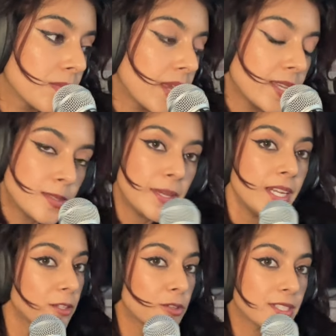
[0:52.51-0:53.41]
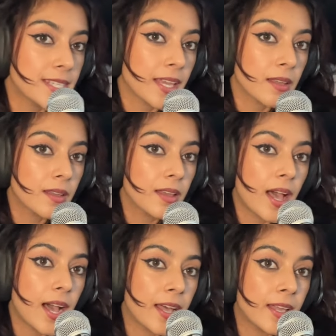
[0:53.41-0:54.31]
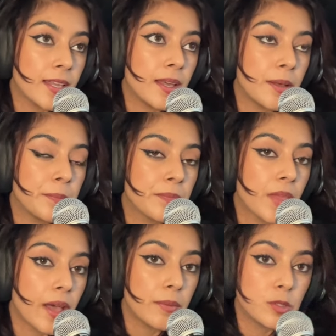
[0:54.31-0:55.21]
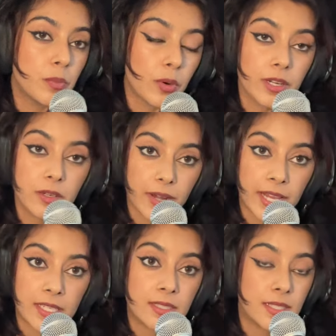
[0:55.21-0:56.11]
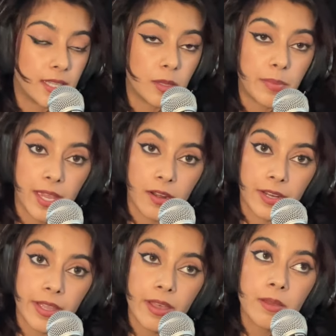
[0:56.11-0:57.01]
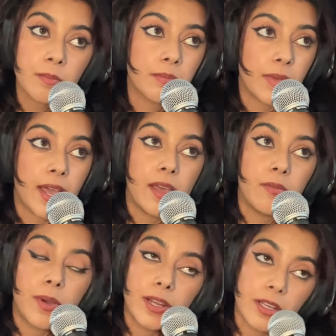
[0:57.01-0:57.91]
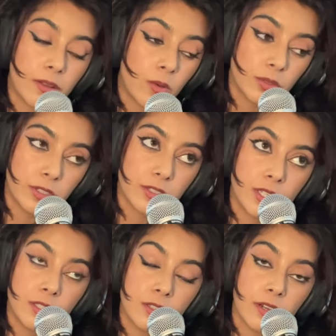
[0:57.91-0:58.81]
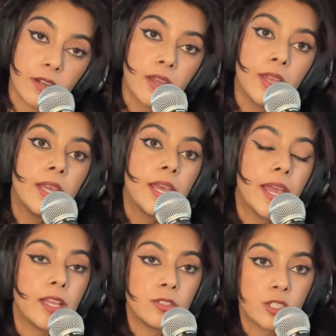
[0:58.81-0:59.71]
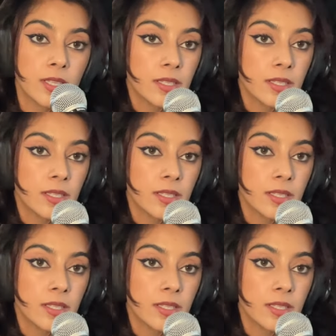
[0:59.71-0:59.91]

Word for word: it's been interesting. I um I was born and raised in the Bay Area. I have one older sister, and she